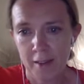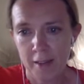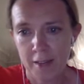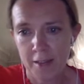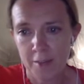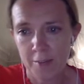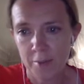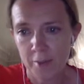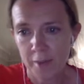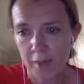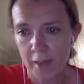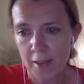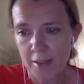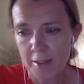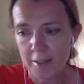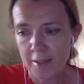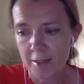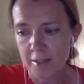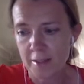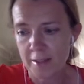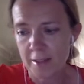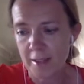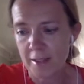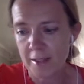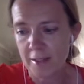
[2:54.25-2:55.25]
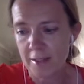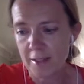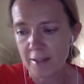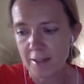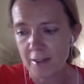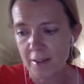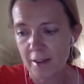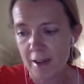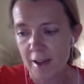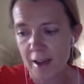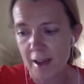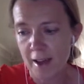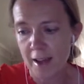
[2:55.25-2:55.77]
Edinburgh Cancer
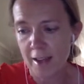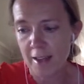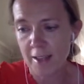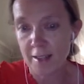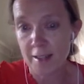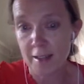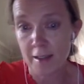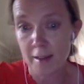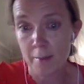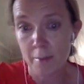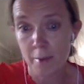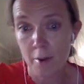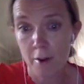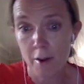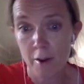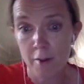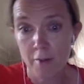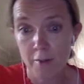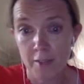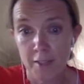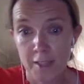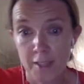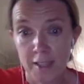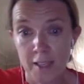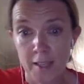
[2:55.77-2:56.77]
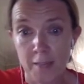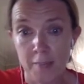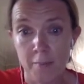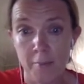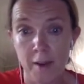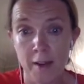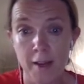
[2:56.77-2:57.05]
Centre as part of a team.